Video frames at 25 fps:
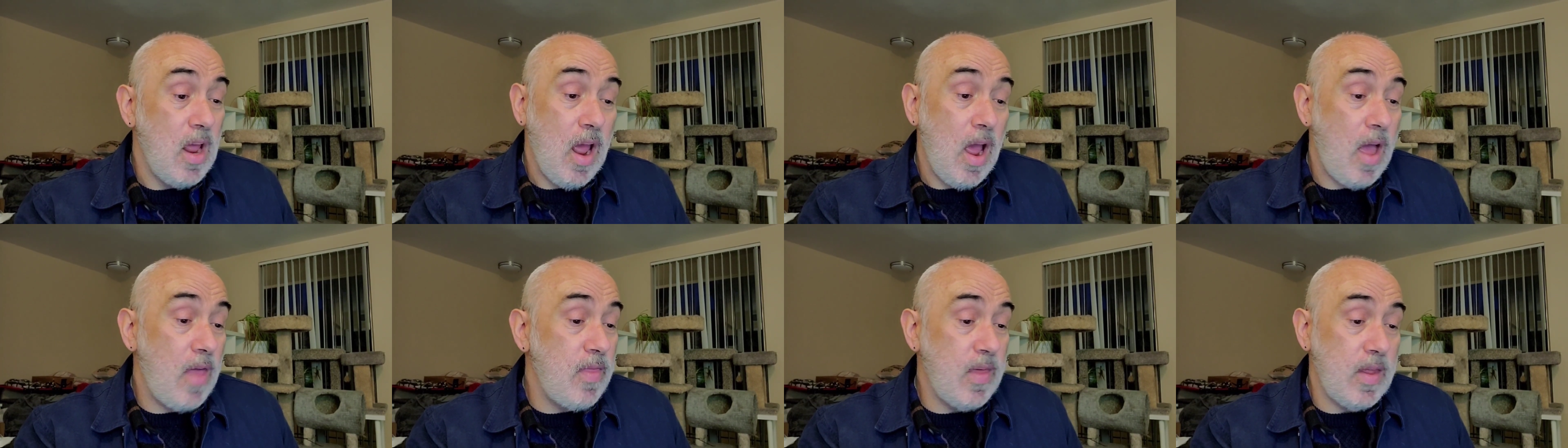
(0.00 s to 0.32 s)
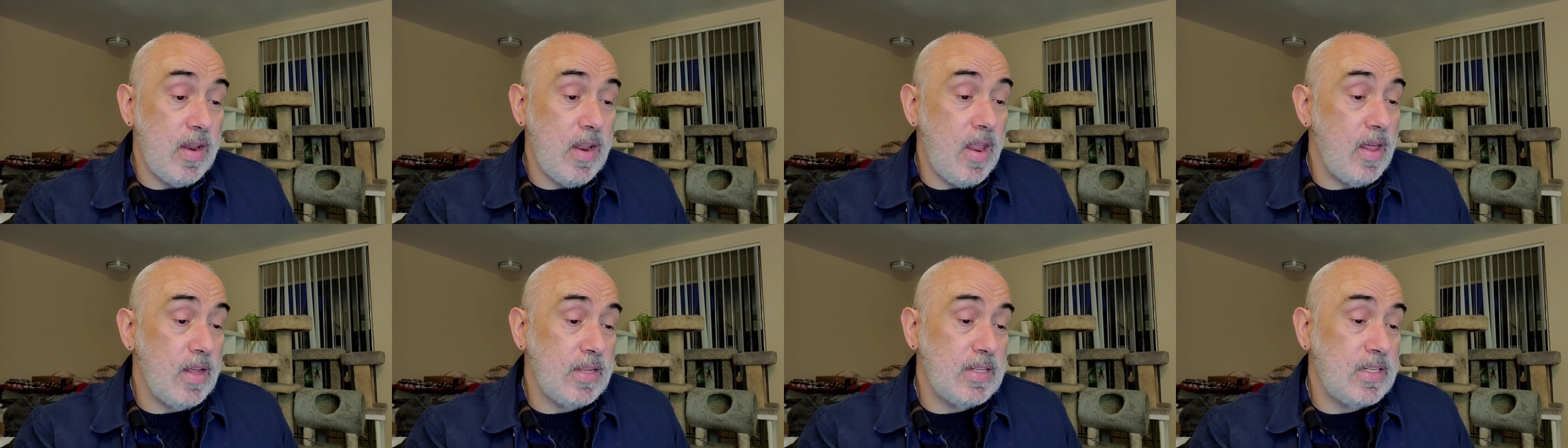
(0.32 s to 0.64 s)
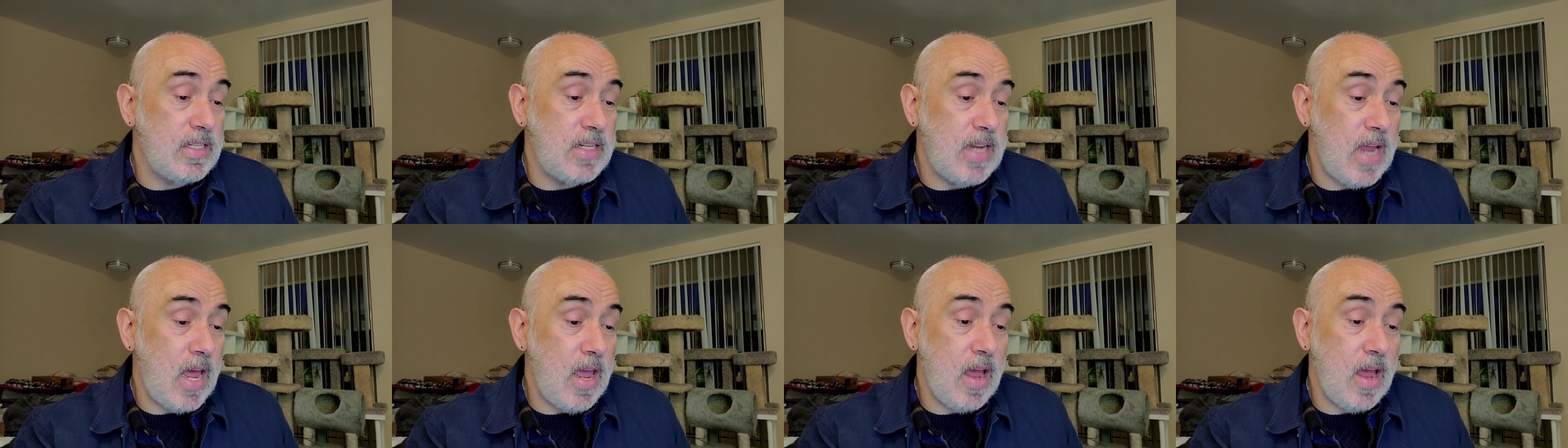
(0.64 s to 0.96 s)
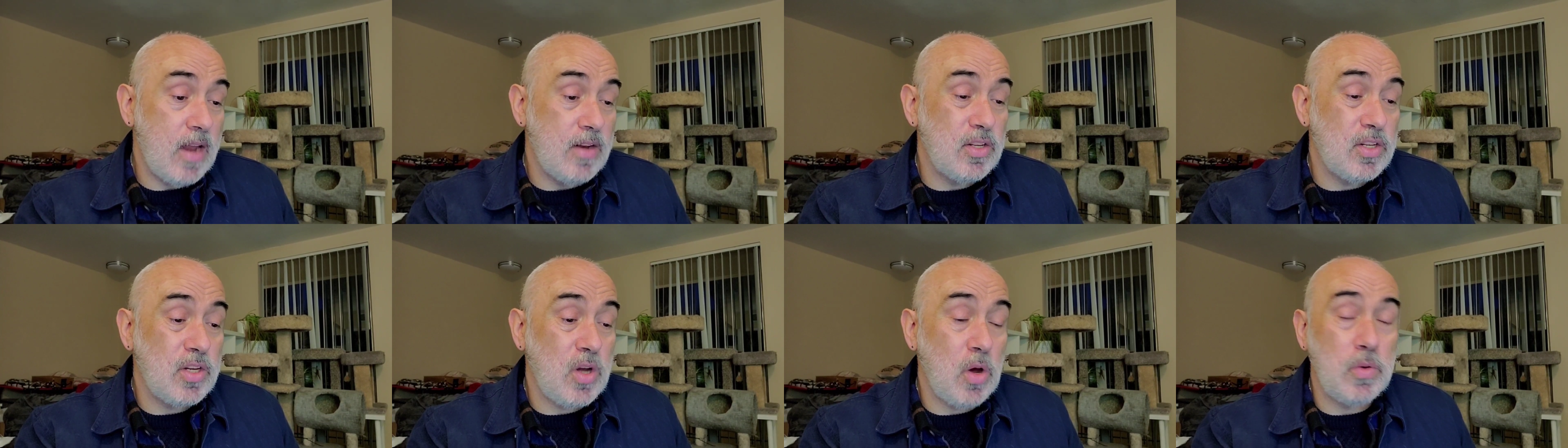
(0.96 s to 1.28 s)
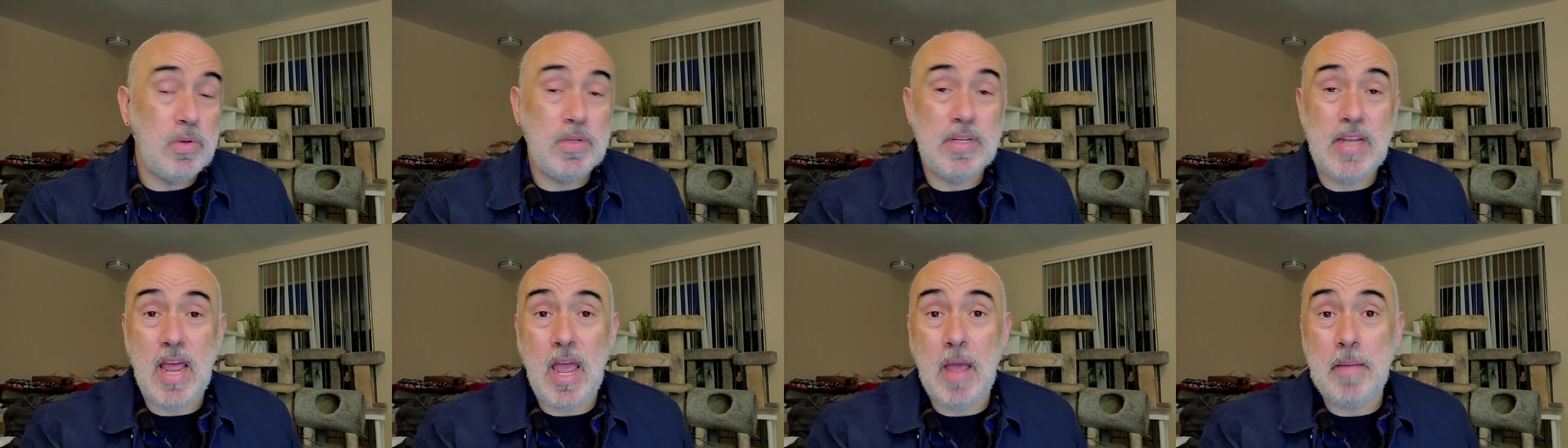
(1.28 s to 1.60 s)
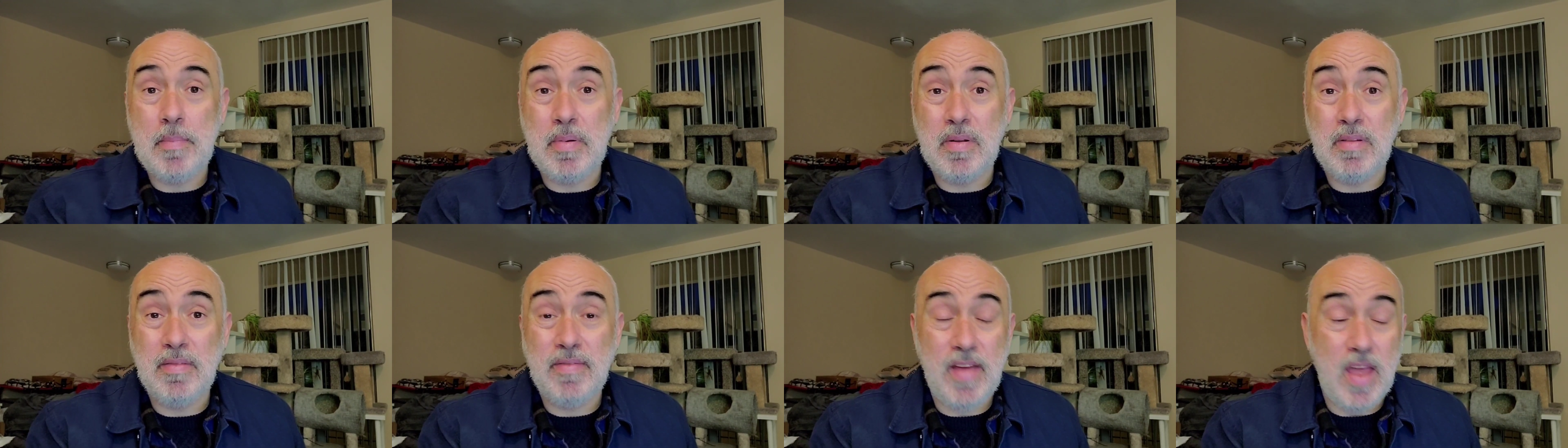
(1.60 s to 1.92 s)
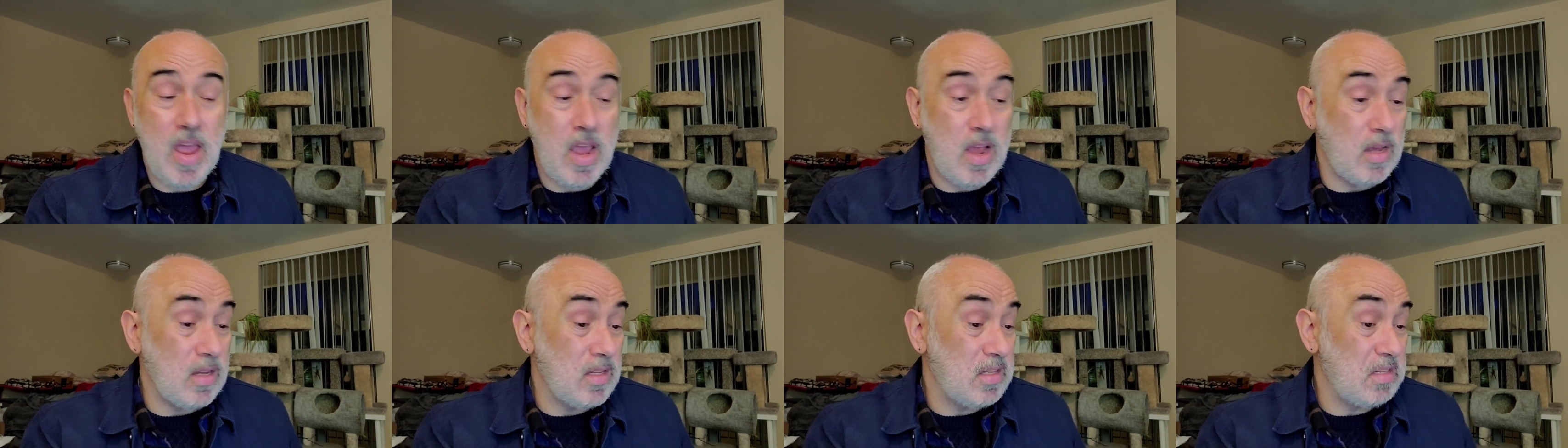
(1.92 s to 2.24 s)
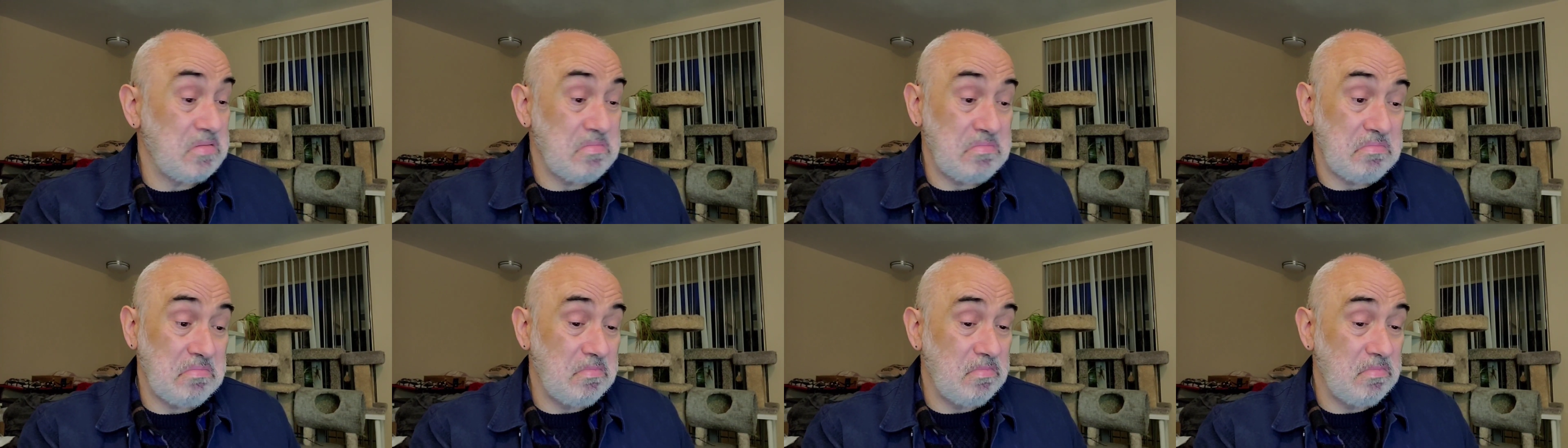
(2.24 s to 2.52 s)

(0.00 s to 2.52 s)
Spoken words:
And the next day, I just go to Tampa to Vegas.